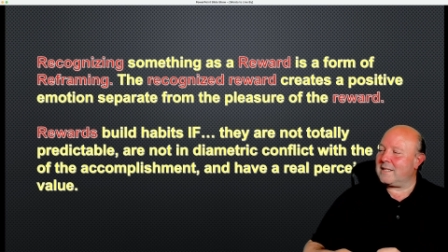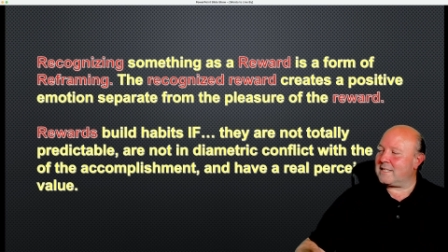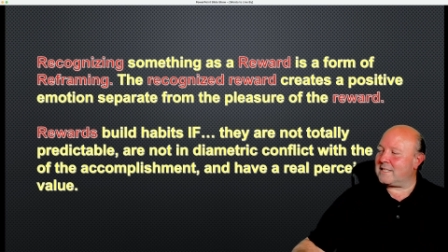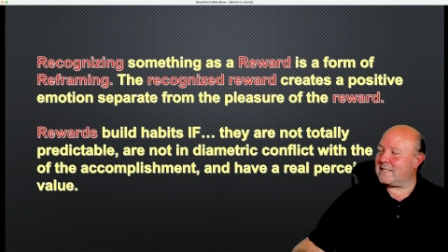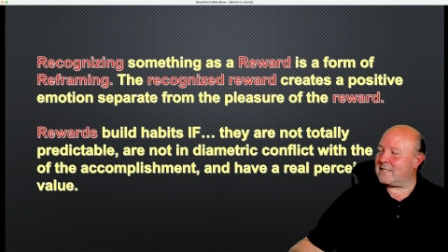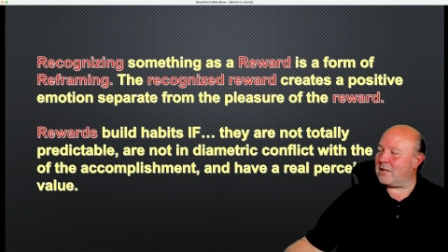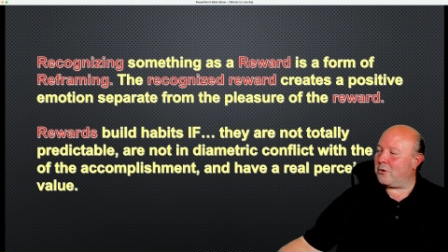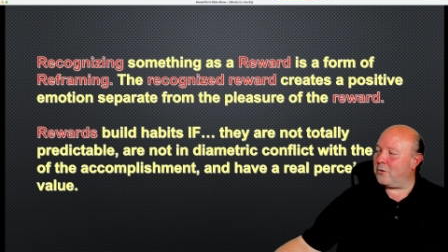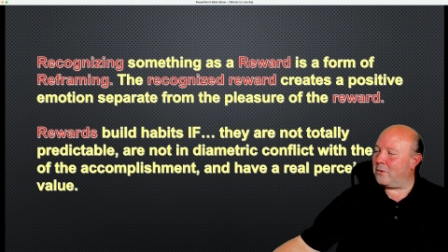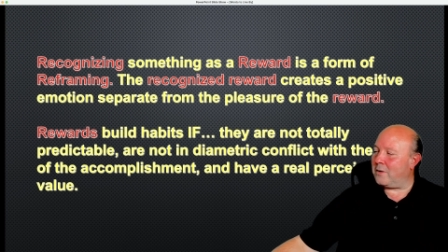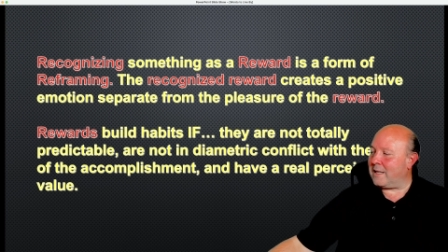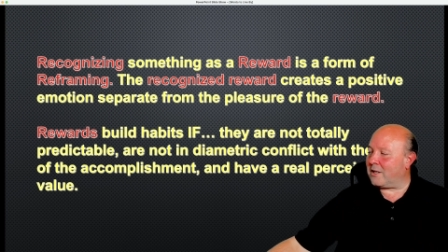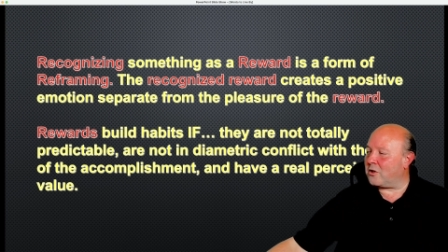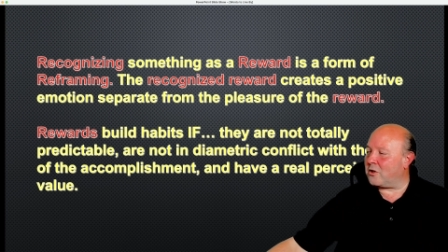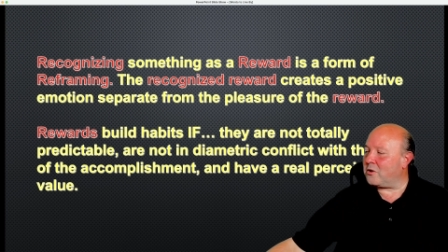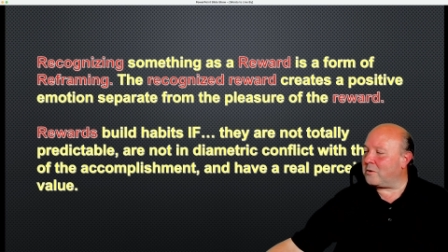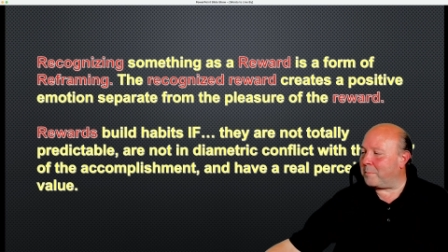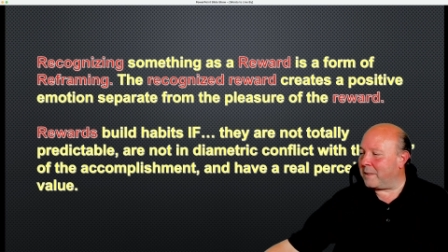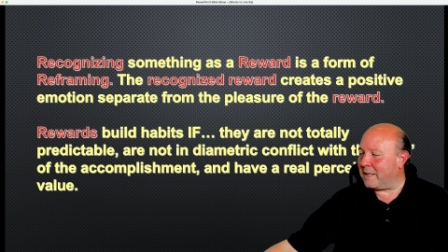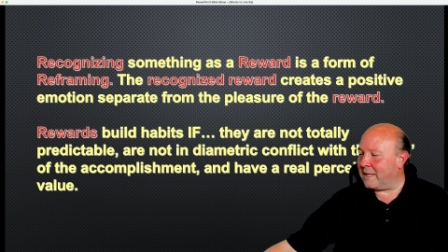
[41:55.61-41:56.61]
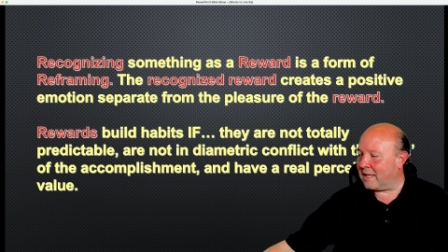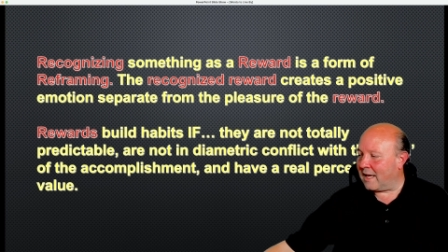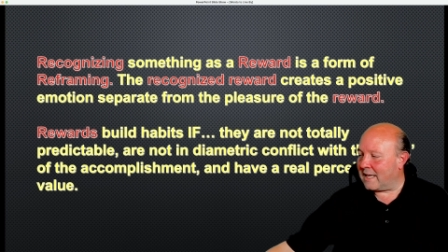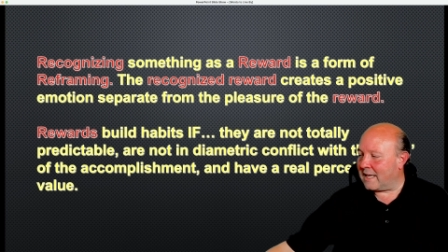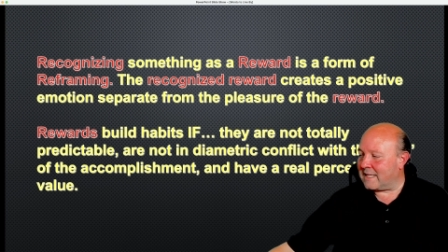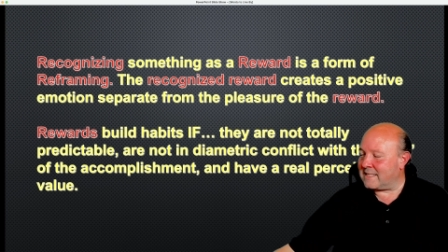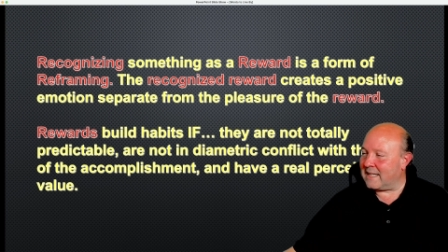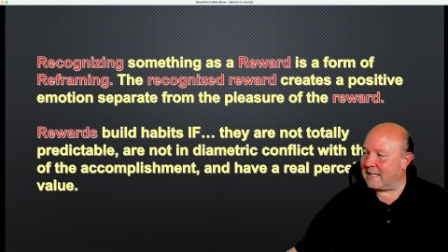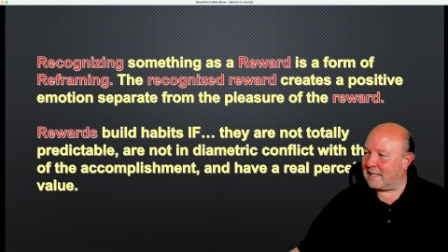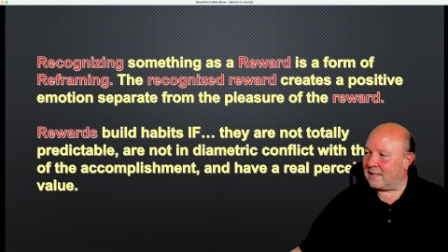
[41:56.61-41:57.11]
So it could be that I
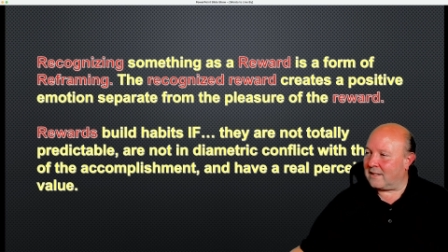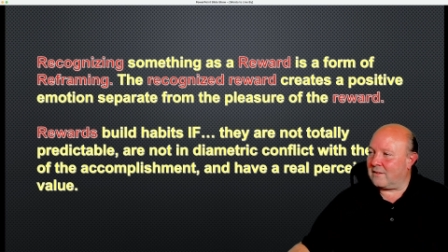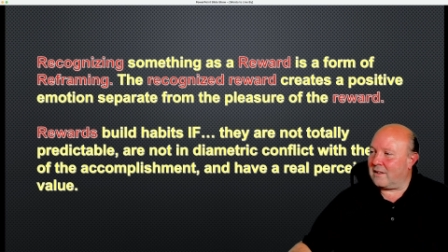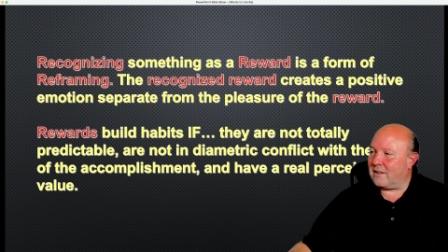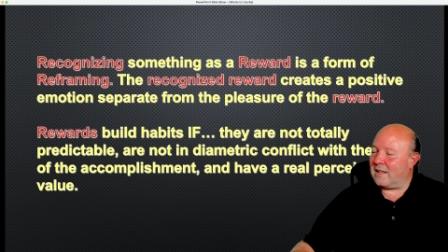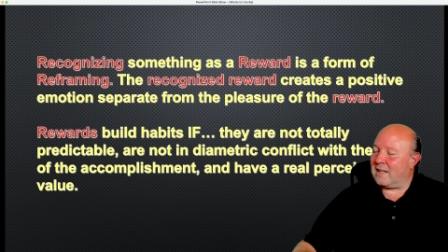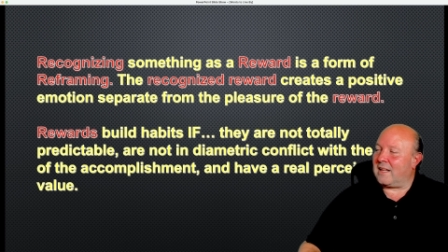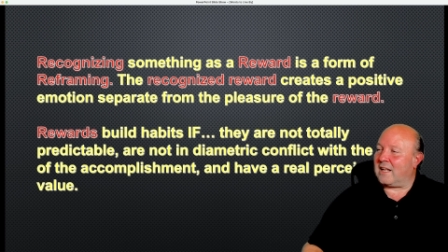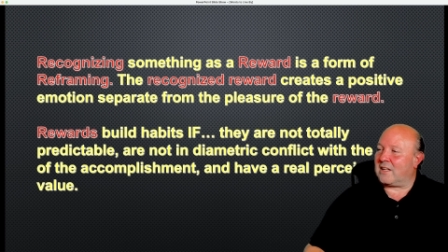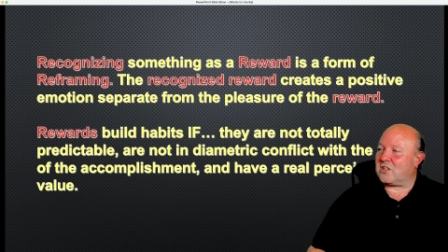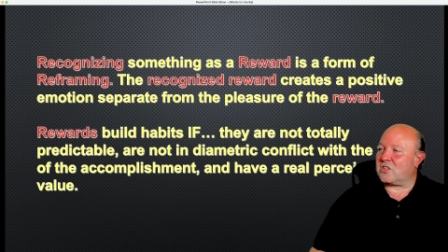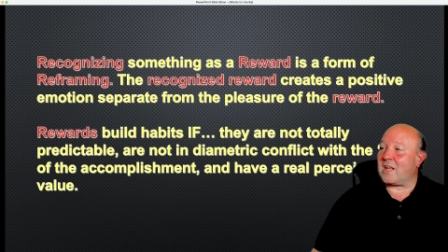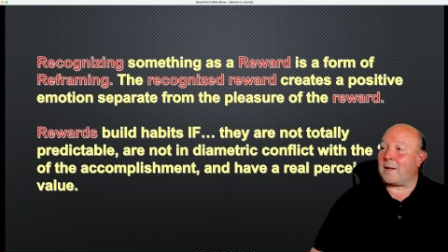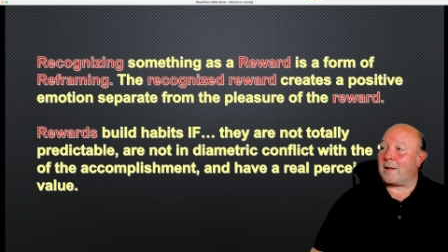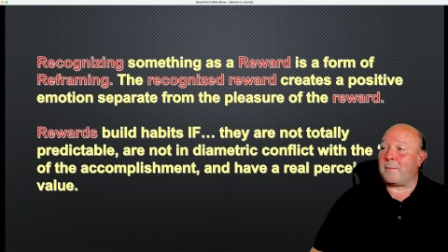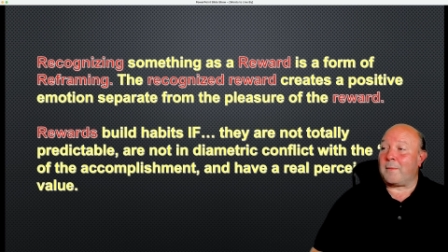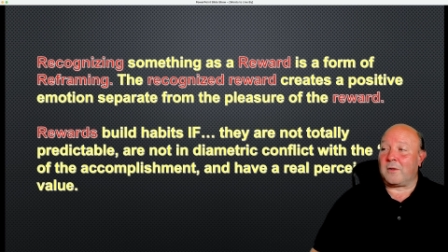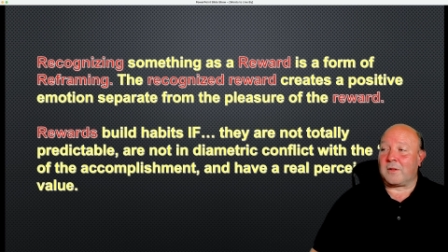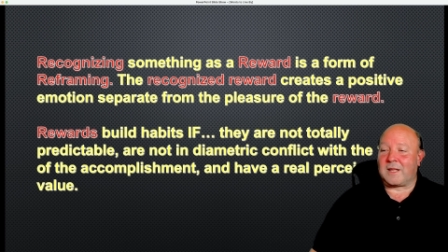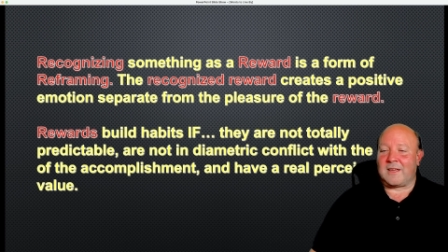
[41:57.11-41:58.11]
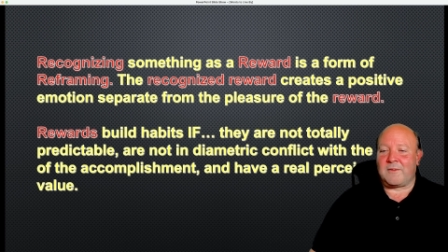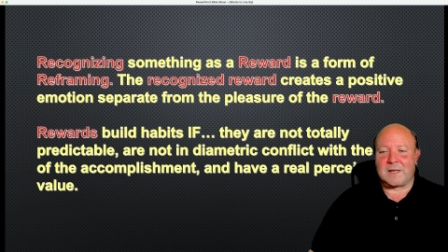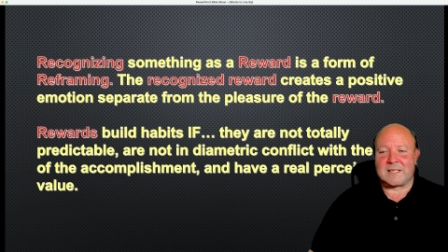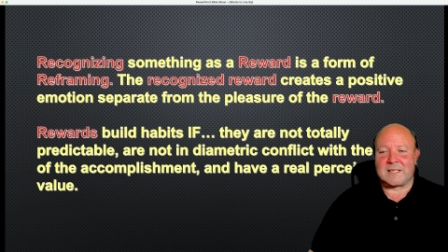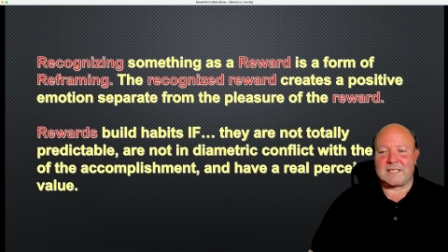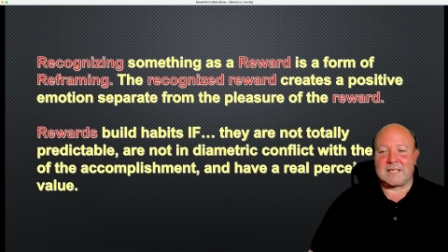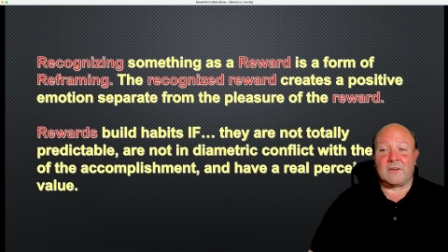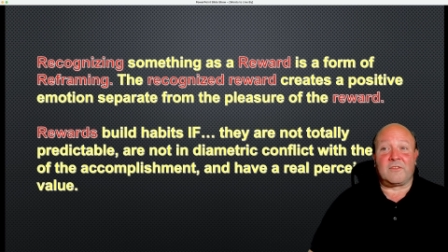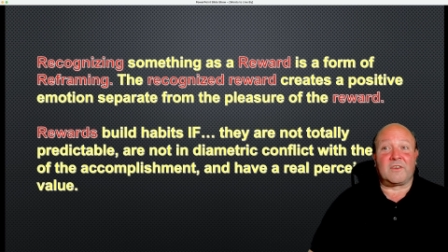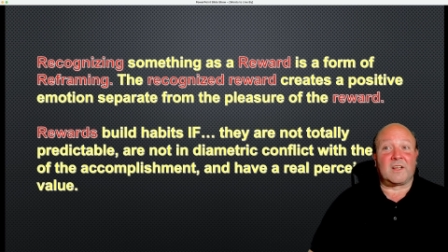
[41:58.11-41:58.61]
say that at lunchtime I'll give
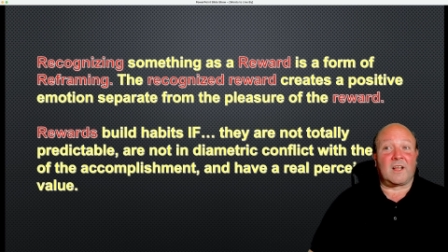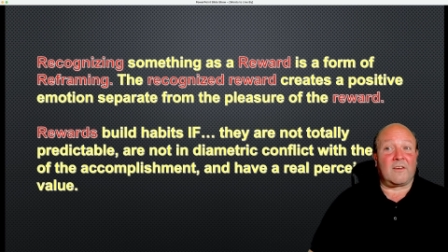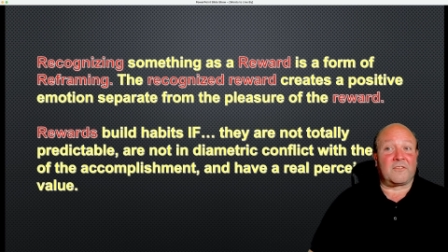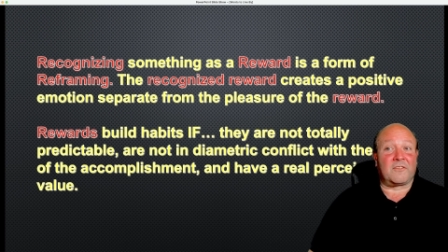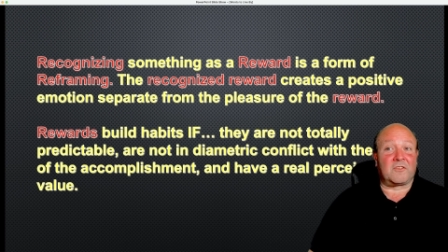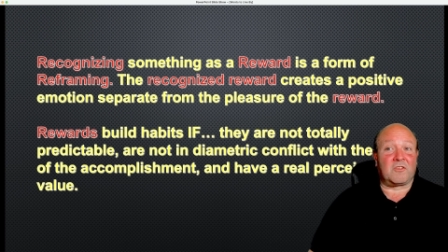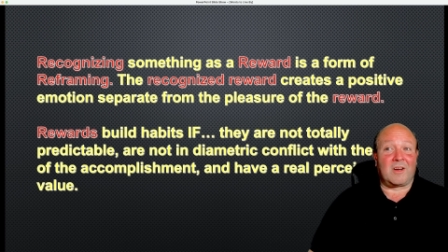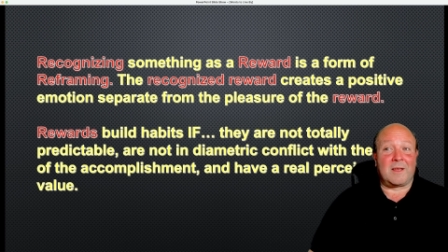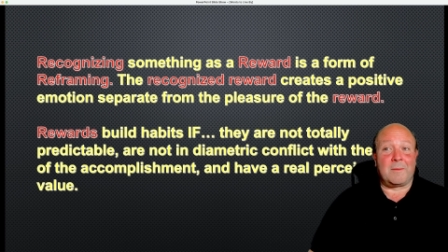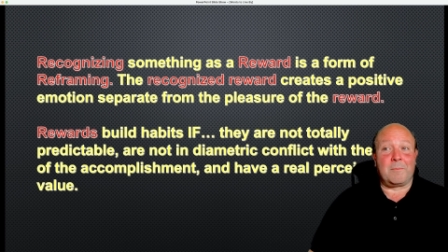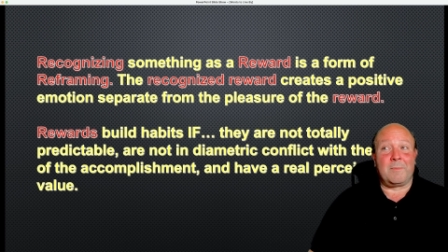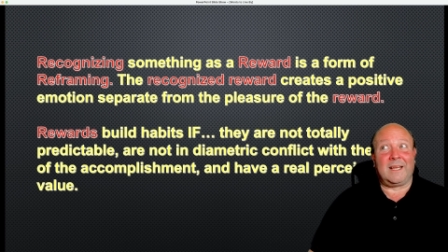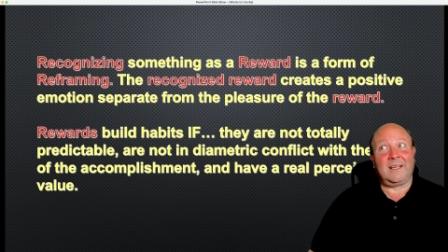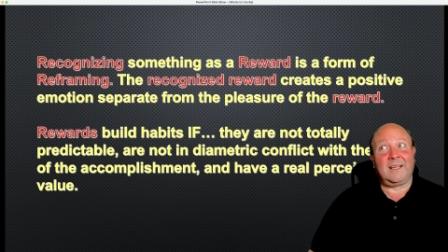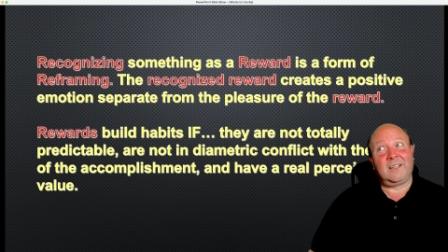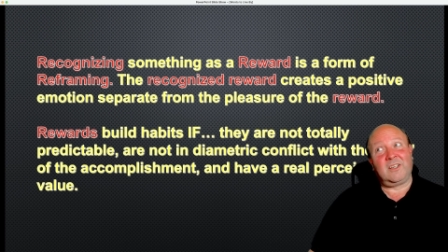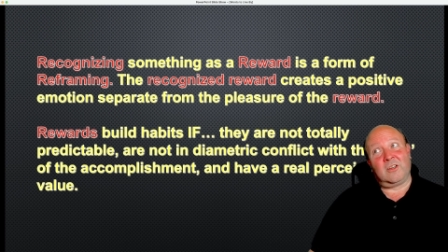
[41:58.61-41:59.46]
myself an after 8 mint.